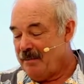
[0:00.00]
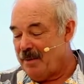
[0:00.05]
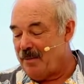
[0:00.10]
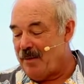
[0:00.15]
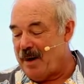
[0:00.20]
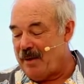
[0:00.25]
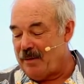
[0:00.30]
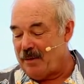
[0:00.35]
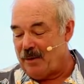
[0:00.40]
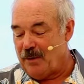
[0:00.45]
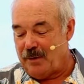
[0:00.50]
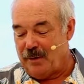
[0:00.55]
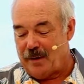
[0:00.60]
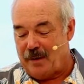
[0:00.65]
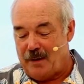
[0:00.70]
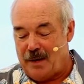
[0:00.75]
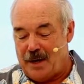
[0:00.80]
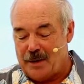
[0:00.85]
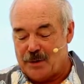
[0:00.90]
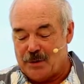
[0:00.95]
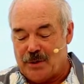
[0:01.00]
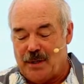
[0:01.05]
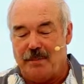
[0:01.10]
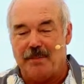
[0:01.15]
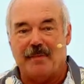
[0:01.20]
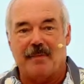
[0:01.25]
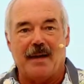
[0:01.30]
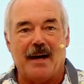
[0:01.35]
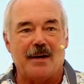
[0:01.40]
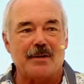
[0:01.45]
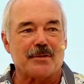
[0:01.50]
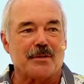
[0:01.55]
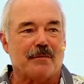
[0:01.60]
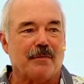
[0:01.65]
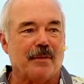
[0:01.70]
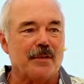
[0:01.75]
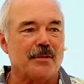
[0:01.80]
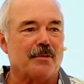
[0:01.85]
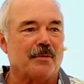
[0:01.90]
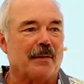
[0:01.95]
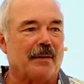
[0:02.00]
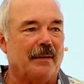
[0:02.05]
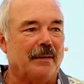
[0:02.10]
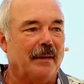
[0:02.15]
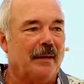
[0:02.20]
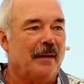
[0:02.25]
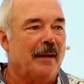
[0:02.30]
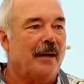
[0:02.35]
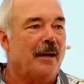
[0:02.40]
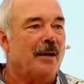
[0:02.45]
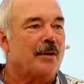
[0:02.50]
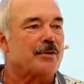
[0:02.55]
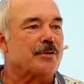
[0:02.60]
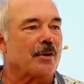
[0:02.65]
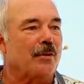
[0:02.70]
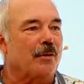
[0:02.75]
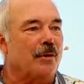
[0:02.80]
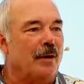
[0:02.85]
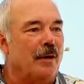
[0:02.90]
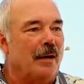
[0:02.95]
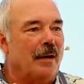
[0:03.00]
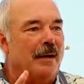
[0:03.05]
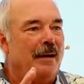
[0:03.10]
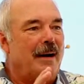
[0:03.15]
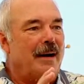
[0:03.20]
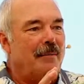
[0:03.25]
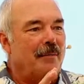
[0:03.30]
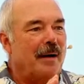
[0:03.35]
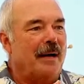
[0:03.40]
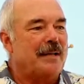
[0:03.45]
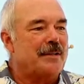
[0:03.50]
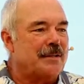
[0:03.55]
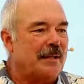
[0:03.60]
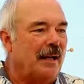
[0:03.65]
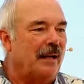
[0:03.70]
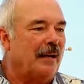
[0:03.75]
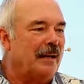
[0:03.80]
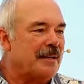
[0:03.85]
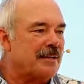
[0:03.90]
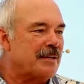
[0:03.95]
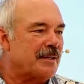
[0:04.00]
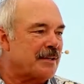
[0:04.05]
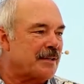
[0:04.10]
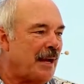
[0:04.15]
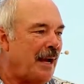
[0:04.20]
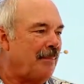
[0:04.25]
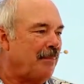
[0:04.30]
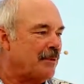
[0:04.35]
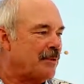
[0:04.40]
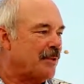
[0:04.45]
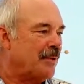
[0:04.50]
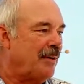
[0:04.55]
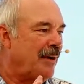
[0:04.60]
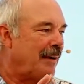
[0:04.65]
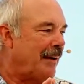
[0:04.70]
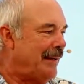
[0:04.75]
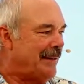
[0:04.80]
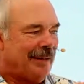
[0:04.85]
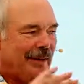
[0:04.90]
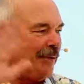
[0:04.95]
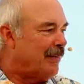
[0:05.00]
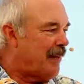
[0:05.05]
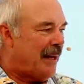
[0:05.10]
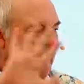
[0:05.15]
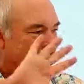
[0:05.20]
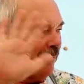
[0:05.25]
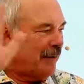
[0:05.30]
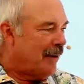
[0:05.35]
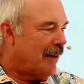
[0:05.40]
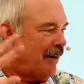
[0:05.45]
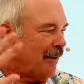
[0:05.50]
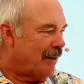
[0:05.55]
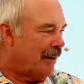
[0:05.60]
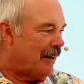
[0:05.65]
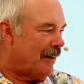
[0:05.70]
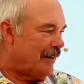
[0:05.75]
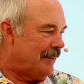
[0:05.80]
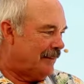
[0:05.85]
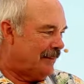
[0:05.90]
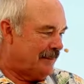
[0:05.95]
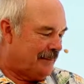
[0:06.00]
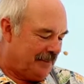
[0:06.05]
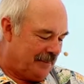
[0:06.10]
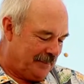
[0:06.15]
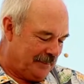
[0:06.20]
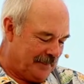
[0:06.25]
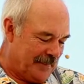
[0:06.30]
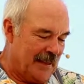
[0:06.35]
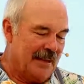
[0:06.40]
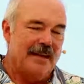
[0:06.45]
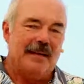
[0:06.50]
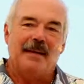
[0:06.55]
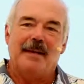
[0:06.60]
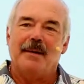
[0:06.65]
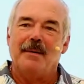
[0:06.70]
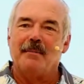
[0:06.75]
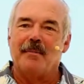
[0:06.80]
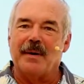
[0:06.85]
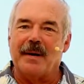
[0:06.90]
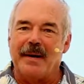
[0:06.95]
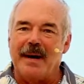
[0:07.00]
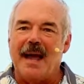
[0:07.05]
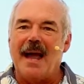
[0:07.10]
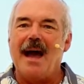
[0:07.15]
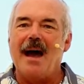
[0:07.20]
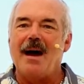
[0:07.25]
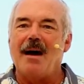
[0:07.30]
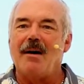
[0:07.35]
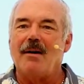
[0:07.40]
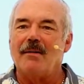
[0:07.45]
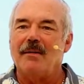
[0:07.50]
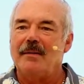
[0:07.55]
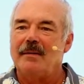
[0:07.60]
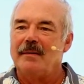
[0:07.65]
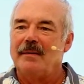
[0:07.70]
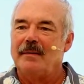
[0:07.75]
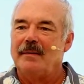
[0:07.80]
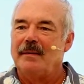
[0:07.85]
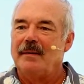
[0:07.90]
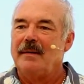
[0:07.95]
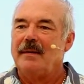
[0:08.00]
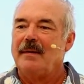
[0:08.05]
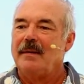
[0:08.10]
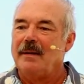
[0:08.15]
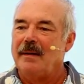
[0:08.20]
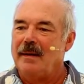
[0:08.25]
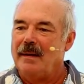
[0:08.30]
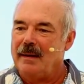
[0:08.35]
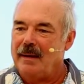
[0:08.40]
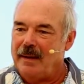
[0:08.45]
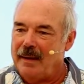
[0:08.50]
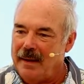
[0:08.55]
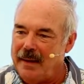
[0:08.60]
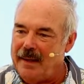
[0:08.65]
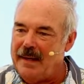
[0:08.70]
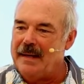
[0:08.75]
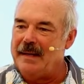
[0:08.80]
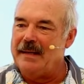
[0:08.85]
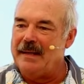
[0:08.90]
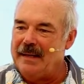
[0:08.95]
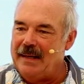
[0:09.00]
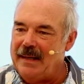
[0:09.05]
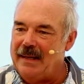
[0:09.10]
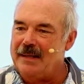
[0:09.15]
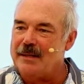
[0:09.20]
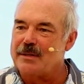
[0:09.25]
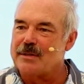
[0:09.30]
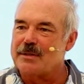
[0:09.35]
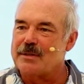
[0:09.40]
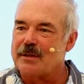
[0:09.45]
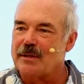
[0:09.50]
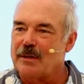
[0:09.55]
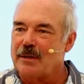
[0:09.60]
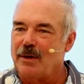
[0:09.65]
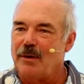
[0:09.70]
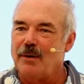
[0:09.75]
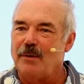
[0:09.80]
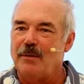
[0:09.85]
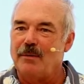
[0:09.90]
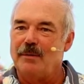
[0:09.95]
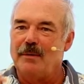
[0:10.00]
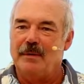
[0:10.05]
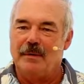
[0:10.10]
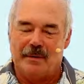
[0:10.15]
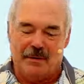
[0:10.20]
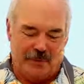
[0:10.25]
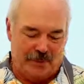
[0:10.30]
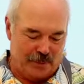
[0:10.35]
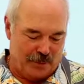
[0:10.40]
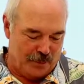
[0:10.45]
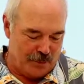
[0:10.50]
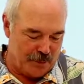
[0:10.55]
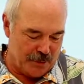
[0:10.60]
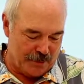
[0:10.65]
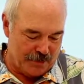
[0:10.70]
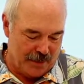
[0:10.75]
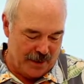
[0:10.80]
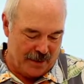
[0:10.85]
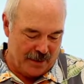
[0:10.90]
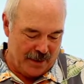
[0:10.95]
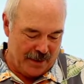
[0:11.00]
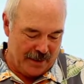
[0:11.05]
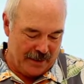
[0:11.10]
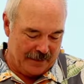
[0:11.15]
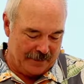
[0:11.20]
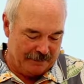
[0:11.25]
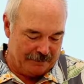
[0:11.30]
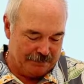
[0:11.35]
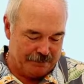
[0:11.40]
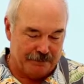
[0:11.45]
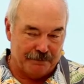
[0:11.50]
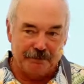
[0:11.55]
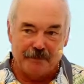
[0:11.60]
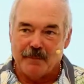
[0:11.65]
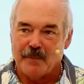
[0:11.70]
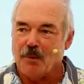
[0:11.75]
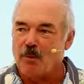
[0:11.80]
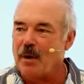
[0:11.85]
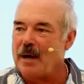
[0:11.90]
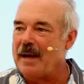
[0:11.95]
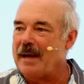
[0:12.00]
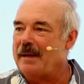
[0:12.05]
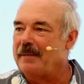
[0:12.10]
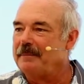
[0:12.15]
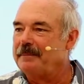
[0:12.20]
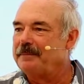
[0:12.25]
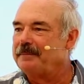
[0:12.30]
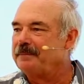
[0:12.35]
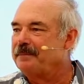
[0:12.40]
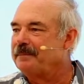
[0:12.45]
but rather go to the lost sheep of the house of Israel. So early on, when he's telling his disciples to go out, he told them not even go there. But now he needs to go through Samaria. Why?